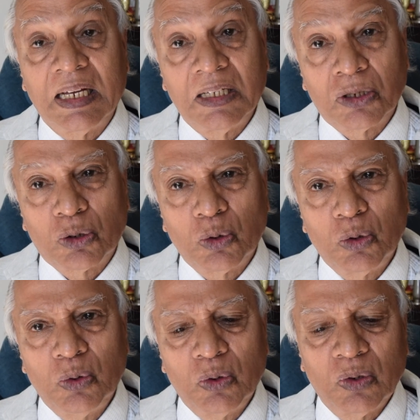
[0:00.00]
else to
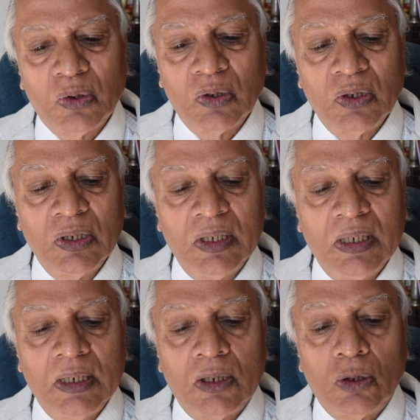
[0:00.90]
do.
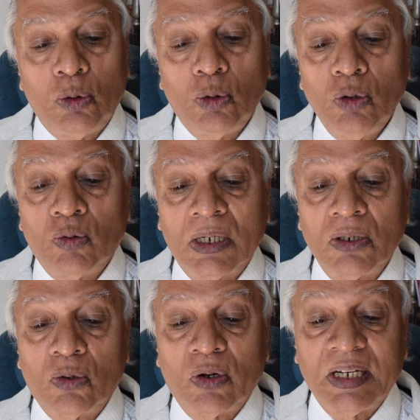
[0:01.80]
Do you
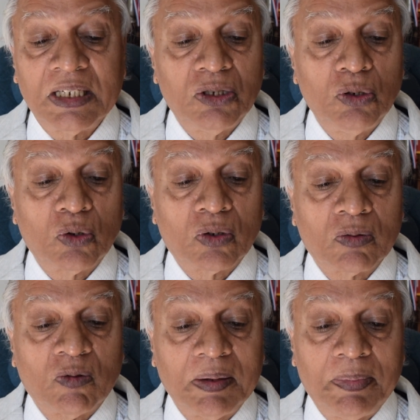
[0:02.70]
want to raise your
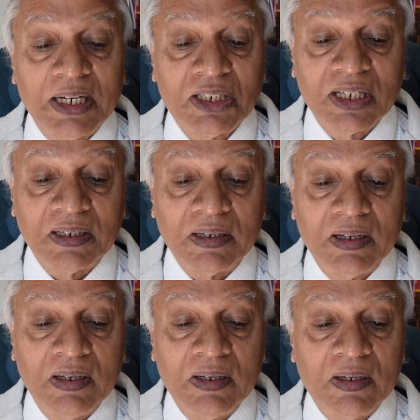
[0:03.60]
vibration?
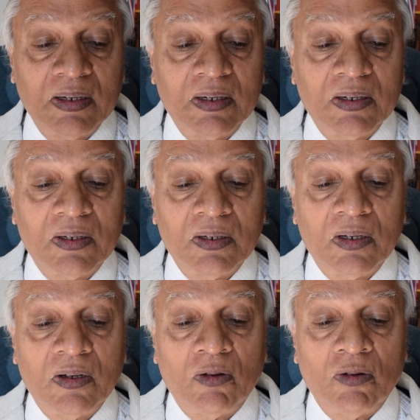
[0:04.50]

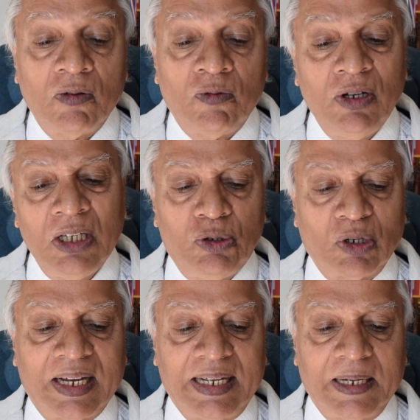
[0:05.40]
Feel
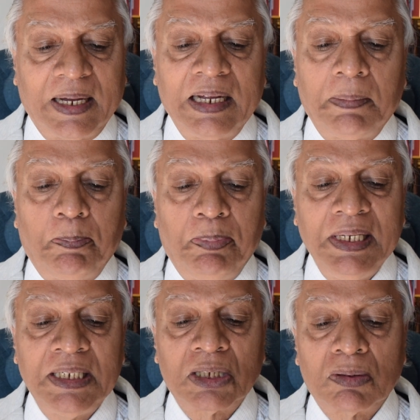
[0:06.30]
joy and
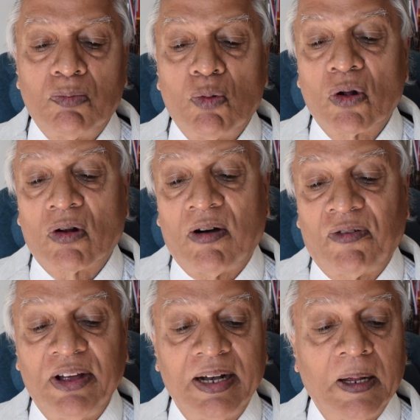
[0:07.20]
peace more
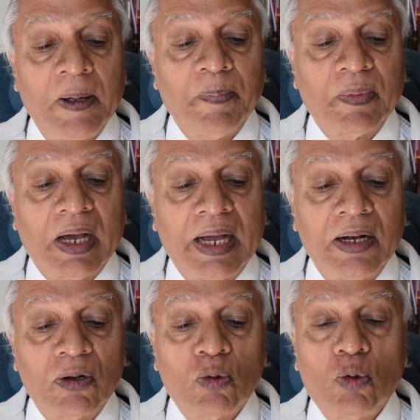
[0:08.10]
often
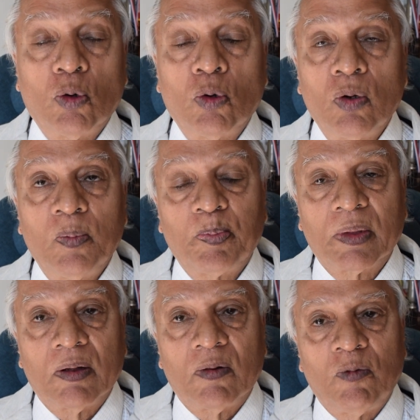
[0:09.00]
and go
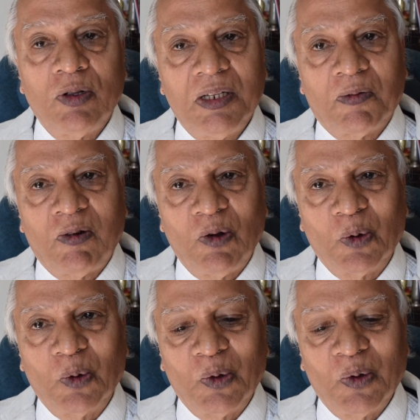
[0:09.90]
with the flow.